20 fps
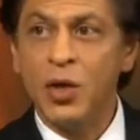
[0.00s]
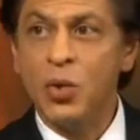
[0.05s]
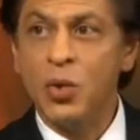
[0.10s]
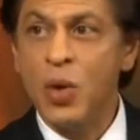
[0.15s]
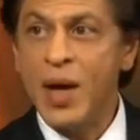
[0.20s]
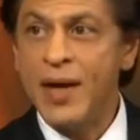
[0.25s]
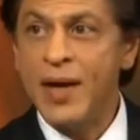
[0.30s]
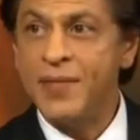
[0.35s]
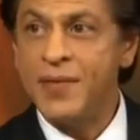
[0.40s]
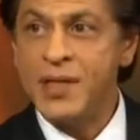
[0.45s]
who
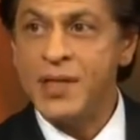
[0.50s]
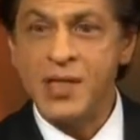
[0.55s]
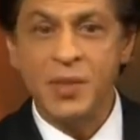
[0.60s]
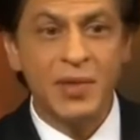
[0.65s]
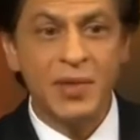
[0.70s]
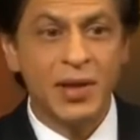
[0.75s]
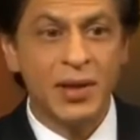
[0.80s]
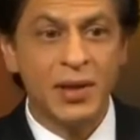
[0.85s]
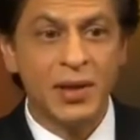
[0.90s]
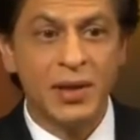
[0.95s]
have a
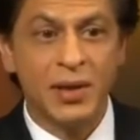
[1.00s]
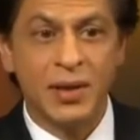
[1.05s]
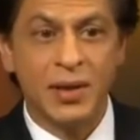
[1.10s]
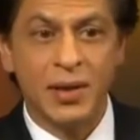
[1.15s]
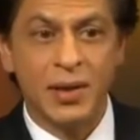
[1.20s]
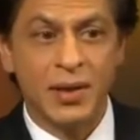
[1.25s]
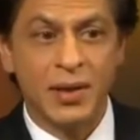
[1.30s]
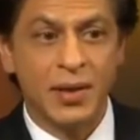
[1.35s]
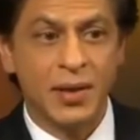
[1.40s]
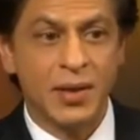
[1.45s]
similar
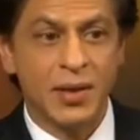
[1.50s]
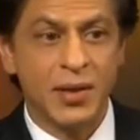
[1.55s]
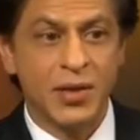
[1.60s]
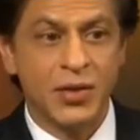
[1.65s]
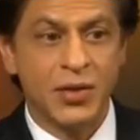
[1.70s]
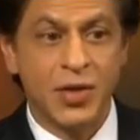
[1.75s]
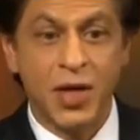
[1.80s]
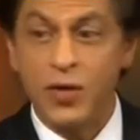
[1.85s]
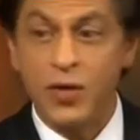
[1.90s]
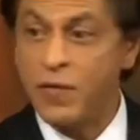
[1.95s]

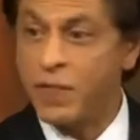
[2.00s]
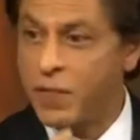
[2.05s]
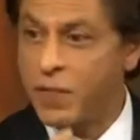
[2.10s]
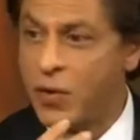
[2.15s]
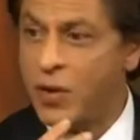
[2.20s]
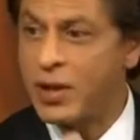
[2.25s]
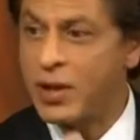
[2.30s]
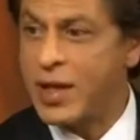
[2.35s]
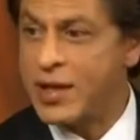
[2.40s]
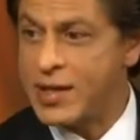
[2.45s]
strain of
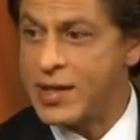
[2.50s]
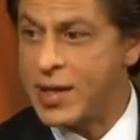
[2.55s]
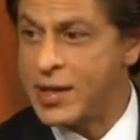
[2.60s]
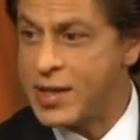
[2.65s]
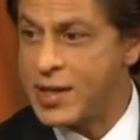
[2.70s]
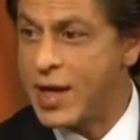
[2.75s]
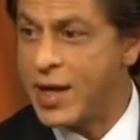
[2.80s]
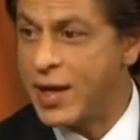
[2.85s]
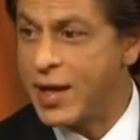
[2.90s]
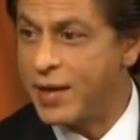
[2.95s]
thought
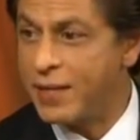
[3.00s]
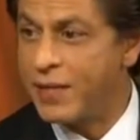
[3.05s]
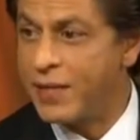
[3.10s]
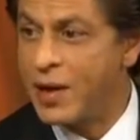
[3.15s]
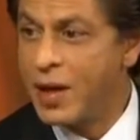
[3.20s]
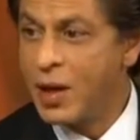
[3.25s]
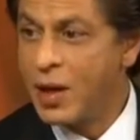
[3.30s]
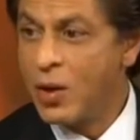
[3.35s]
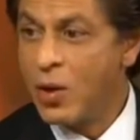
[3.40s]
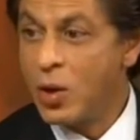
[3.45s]
as I have,
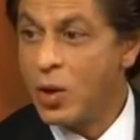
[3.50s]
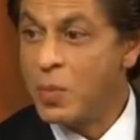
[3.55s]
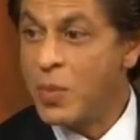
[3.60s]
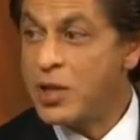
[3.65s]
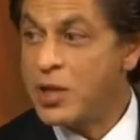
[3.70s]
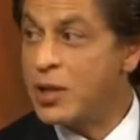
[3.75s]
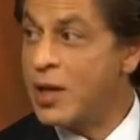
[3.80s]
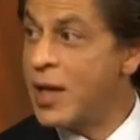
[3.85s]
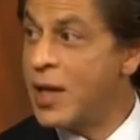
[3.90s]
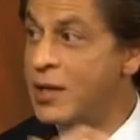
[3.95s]
on
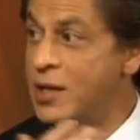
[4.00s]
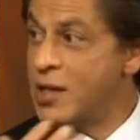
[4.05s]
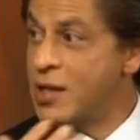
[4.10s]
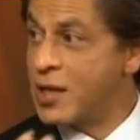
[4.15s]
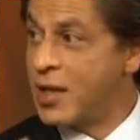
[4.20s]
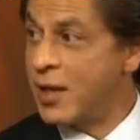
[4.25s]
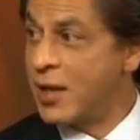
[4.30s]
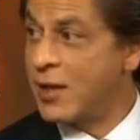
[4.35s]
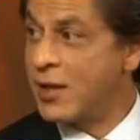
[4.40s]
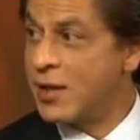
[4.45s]
much larger
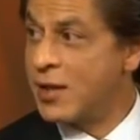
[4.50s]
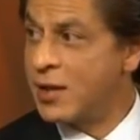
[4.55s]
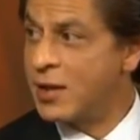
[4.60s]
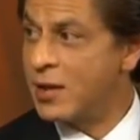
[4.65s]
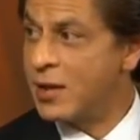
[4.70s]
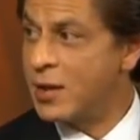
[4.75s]
scales in